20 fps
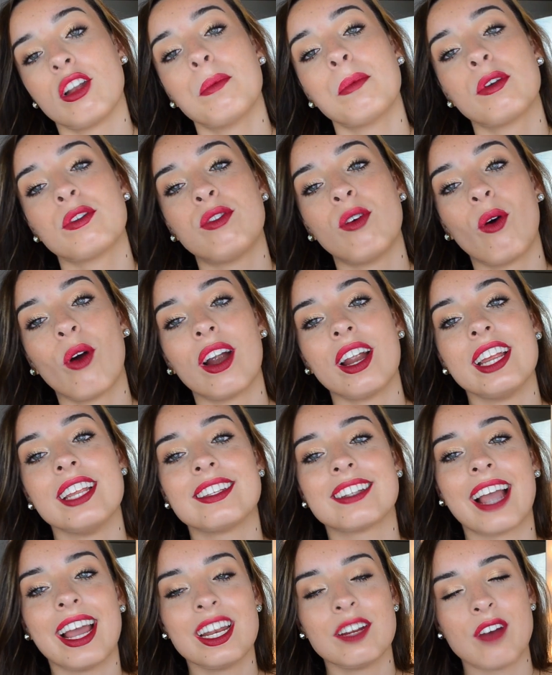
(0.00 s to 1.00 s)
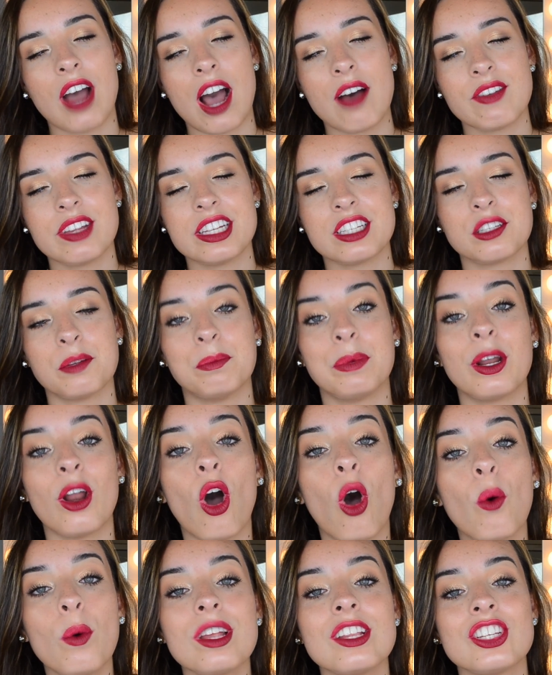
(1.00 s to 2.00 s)
number 4 is kind of obvious, but
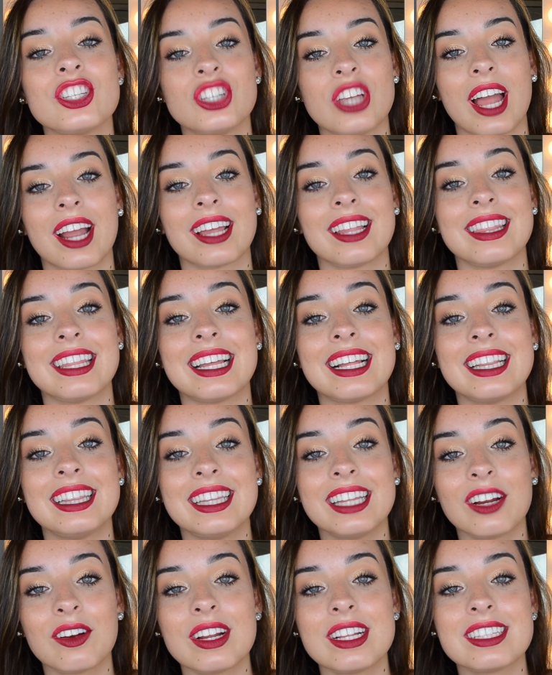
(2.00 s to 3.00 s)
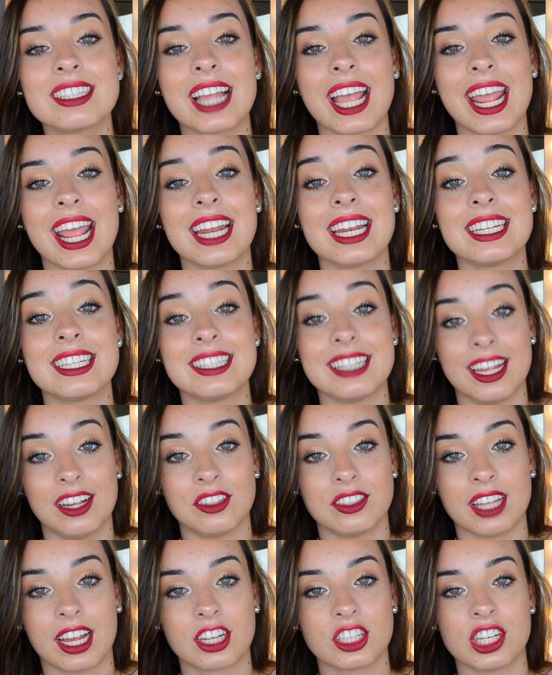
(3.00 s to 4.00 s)
always check the clearance and sale
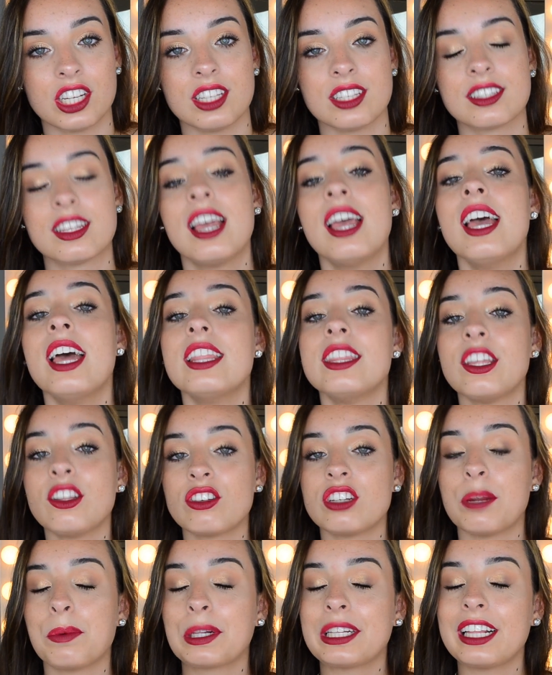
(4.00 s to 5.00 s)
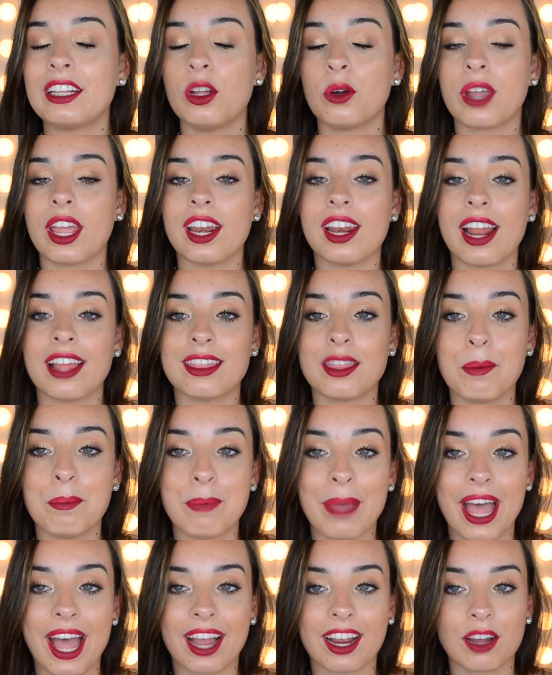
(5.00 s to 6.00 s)
sections. These are typically located at the
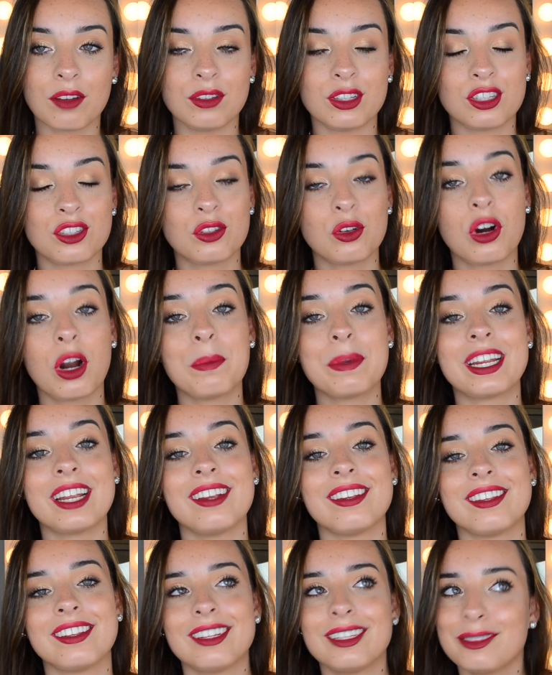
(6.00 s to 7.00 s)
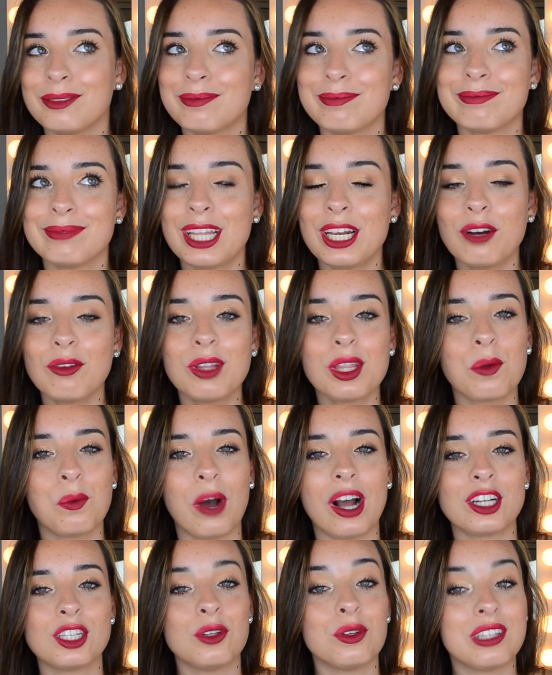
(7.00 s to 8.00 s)
back of the store because they don't really
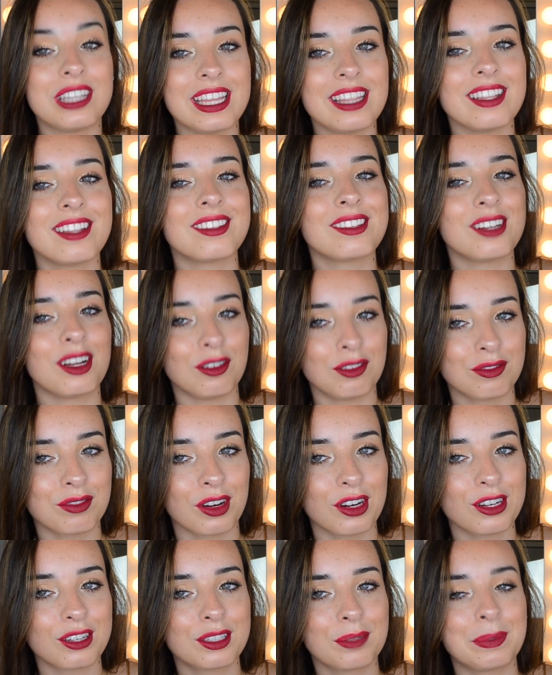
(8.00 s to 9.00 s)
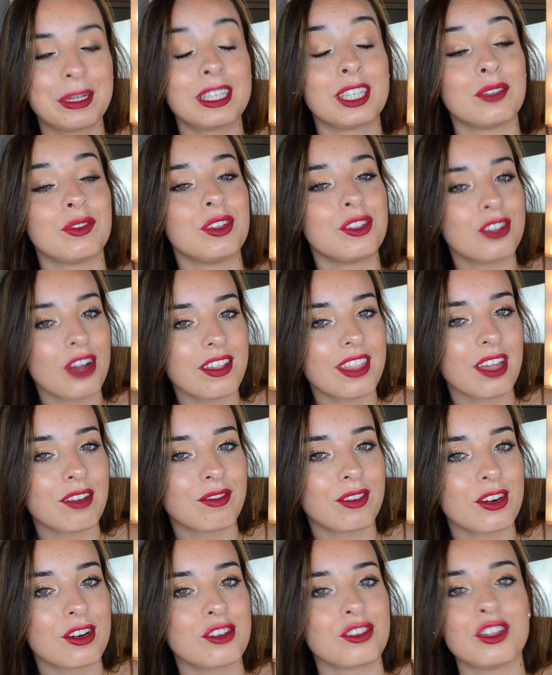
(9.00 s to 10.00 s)
want you seeing this stuff first, because if you saw
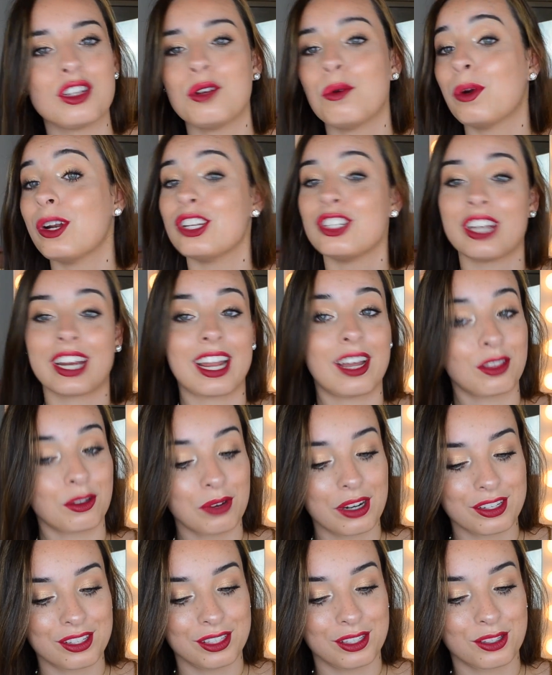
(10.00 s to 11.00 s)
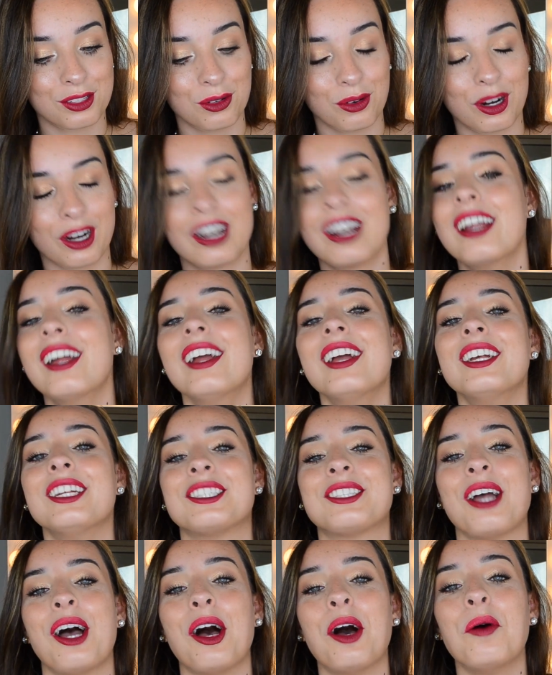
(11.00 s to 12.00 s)
that first, you wouldn't check out the rest of the store.
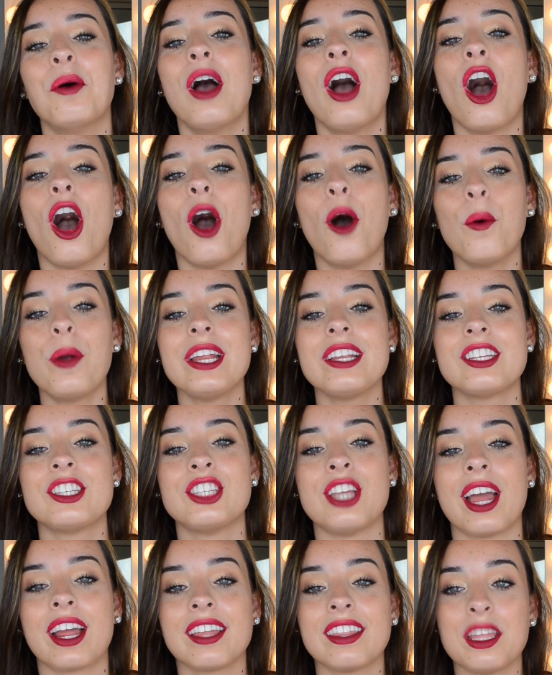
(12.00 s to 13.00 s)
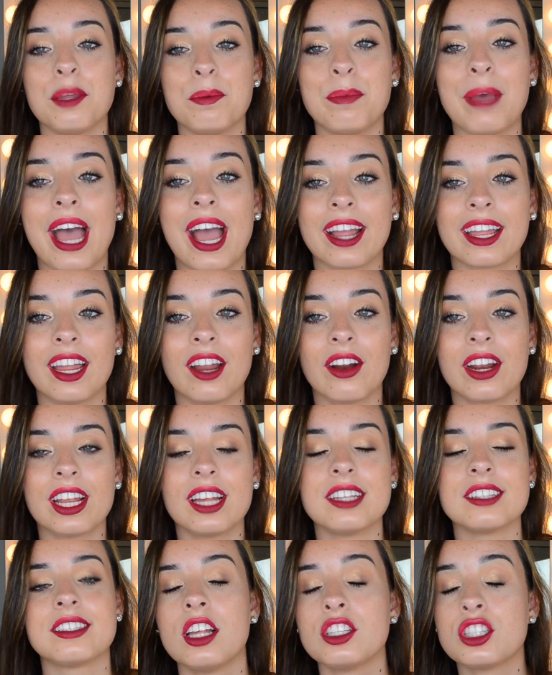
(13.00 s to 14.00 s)
So always check the back
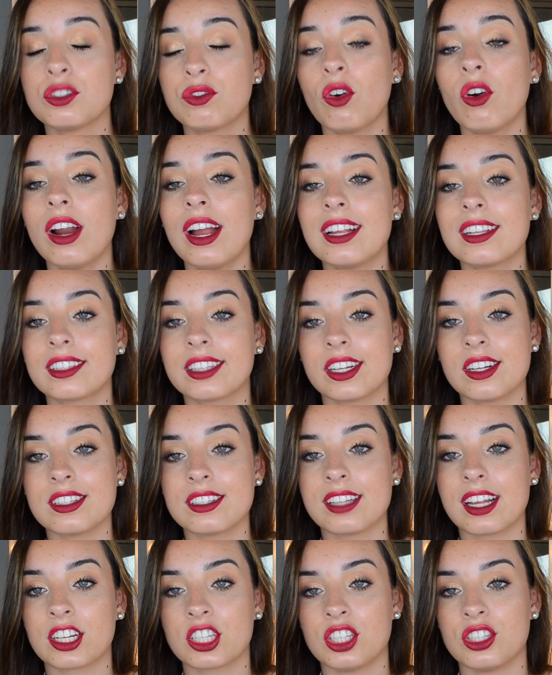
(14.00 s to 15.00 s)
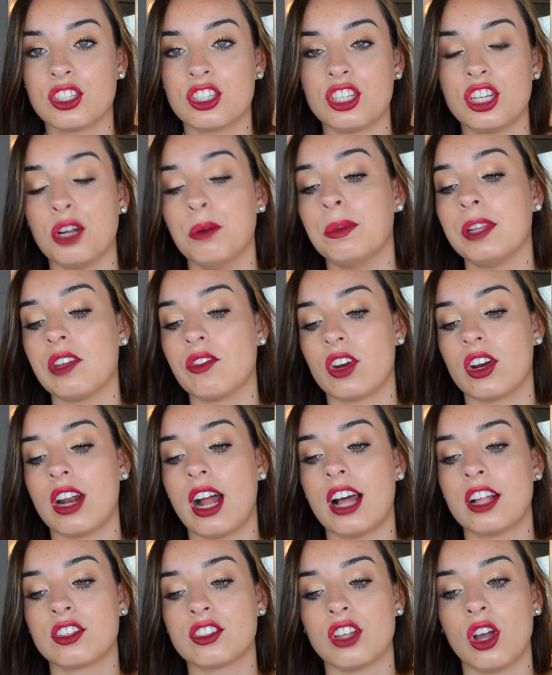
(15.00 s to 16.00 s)
areas. Sephora has clearance sections too, believe it or
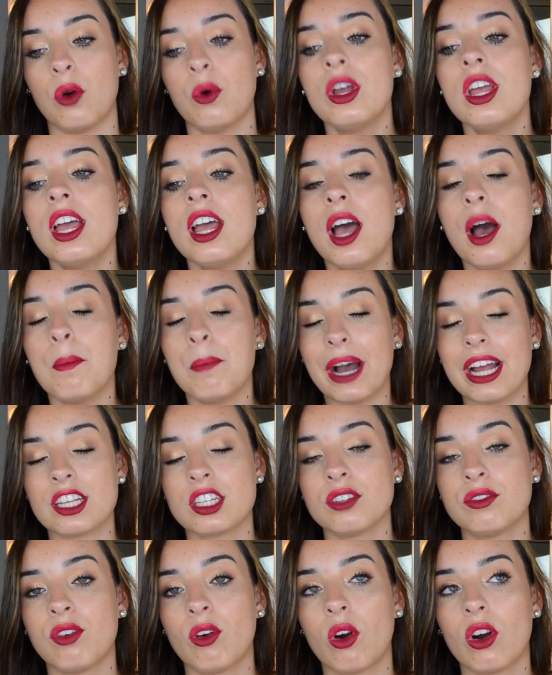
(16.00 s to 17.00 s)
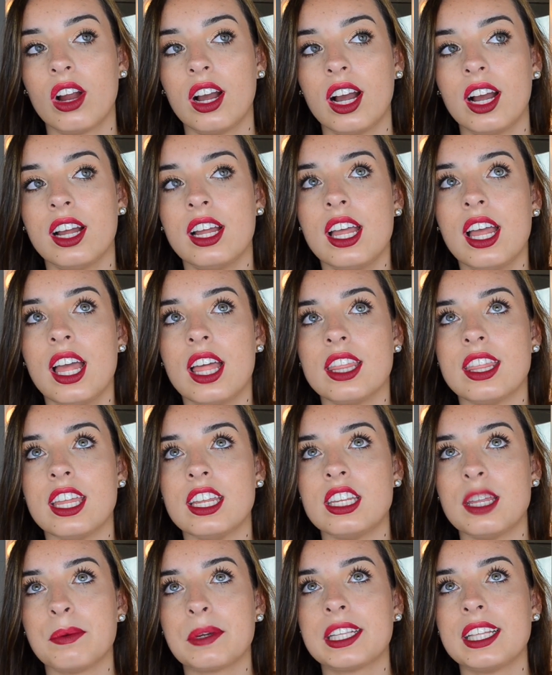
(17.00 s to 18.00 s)
not. So my Sephora, they
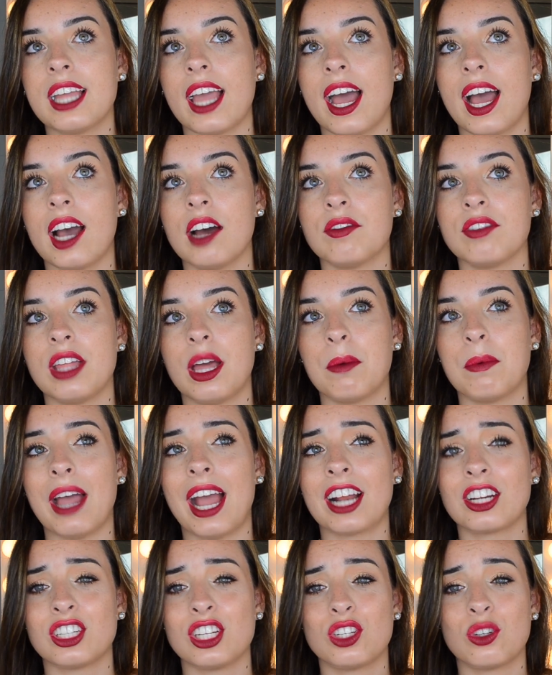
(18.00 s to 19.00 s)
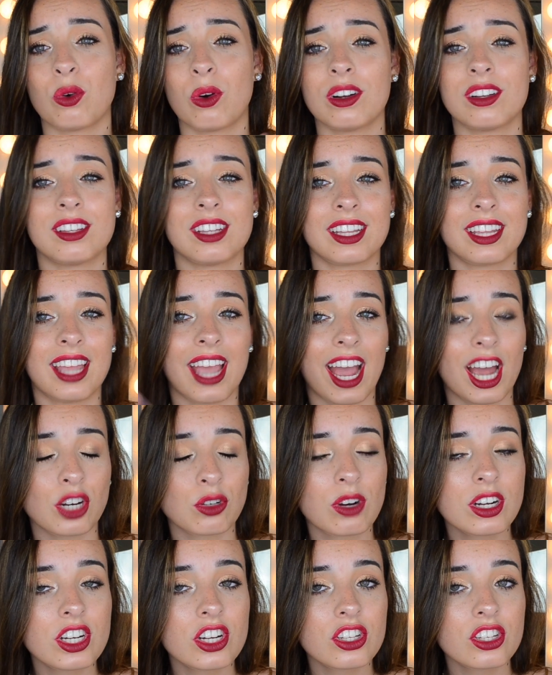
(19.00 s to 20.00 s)
typically have them actually towards the cash
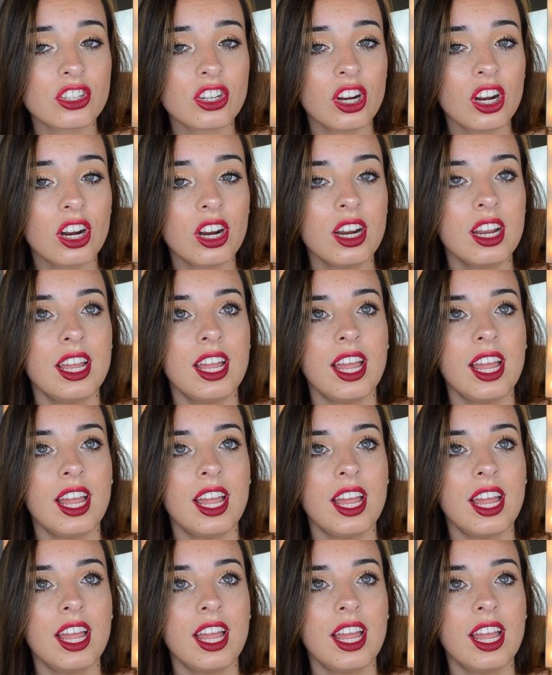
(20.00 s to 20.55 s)
register,